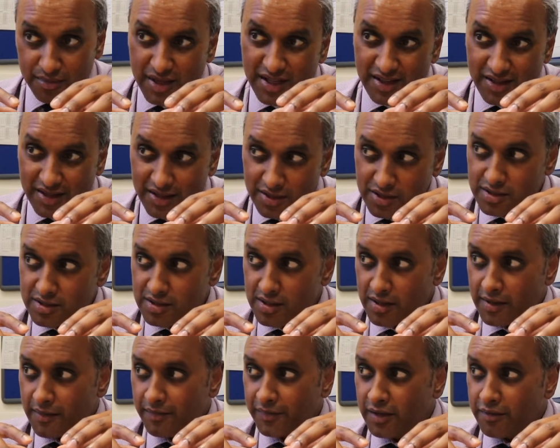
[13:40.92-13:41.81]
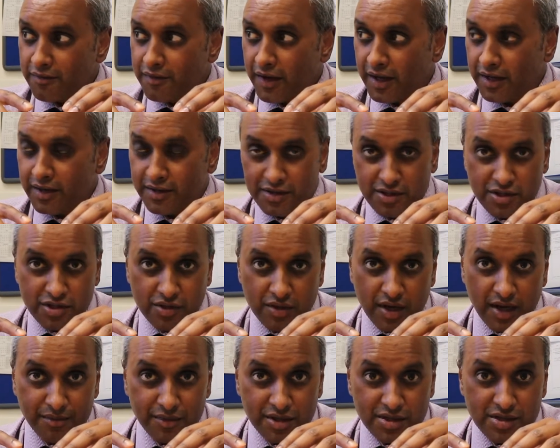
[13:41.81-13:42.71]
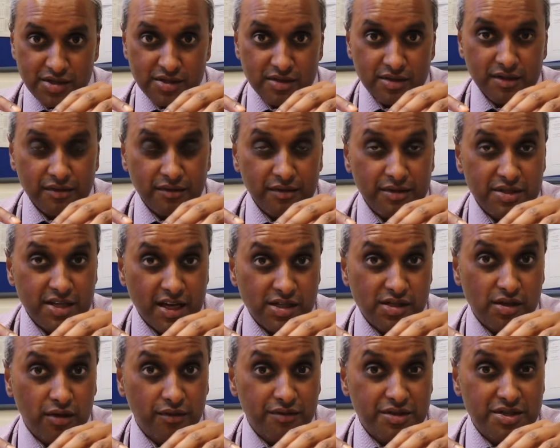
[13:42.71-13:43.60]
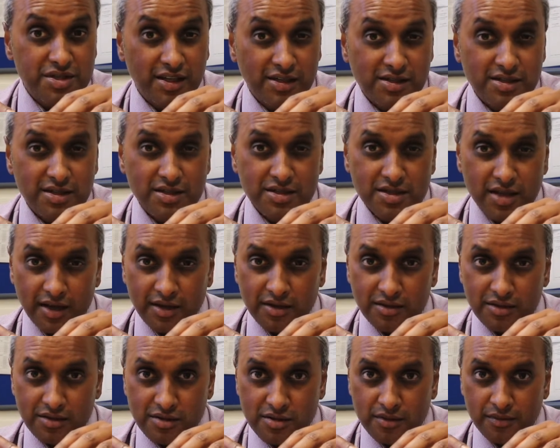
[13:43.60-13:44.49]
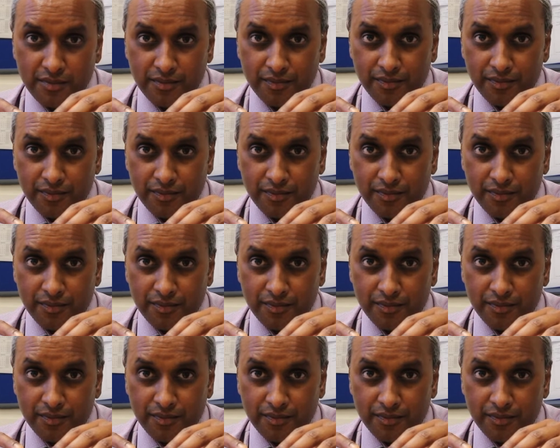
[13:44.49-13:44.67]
in this. Phelan described this test over 60 seconds.